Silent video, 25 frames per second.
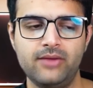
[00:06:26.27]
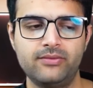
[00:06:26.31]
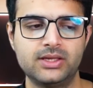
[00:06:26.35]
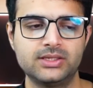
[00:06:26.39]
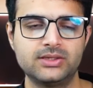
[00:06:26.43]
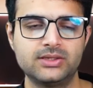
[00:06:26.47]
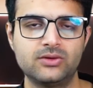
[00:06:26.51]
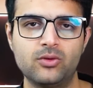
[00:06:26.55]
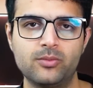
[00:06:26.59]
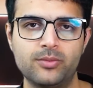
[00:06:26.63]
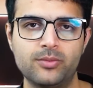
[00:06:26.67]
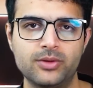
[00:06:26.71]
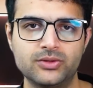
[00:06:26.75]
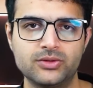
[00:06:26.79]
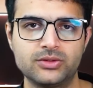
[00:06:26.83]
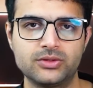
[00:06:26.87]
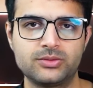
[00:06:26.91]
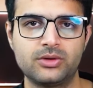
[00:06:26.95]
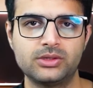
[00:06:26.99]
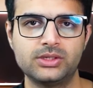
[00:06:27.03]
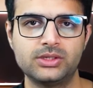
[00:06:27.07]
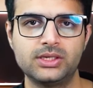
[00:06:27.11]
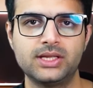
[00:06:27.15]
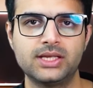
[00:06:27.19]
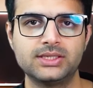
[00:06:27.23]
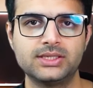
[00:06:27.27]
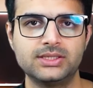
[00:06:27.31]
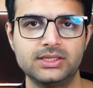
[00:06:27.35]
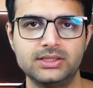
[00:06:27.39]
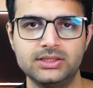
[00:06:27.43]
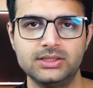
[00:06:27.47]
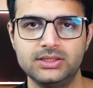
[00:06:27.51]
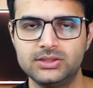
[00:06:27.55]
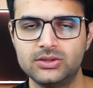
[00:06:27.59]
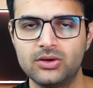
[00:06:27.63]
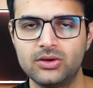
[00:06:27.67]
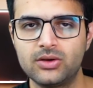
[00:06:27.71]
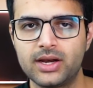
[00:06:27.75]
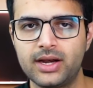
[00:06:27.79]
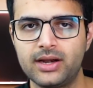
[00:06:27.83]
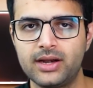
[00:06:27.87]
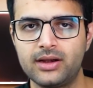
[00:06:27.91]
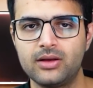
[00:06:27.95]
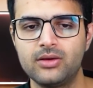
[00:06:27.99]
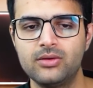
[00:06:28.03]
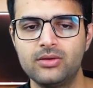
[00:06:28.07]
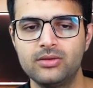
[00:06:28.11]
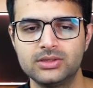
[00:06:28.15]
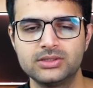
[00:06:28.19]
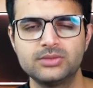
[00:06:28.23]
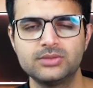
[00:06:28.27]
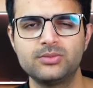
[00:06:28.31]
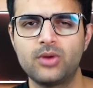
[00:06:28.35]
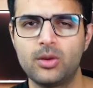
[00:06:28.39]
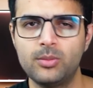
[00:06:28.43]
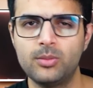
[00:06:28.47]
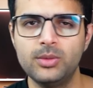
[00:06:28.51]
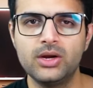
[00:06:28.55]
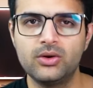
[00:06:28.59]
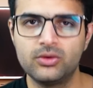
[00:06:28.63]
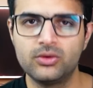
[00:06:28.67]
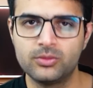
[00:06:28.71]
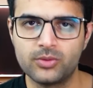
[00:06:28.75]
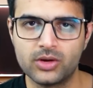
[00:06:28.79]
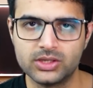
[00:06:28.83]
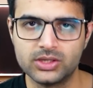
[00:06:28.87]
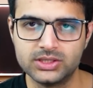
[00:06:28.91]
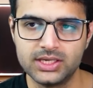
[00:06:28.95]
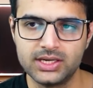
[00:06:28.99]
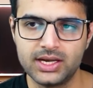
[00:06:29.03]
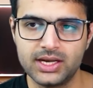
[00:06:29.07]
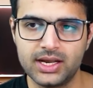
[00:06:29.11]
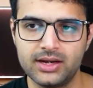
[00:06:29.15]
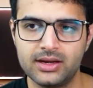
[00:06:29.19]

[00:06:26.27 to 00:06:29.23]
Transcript: if there is an open source project that's in GSOC right now, it's probably a good project.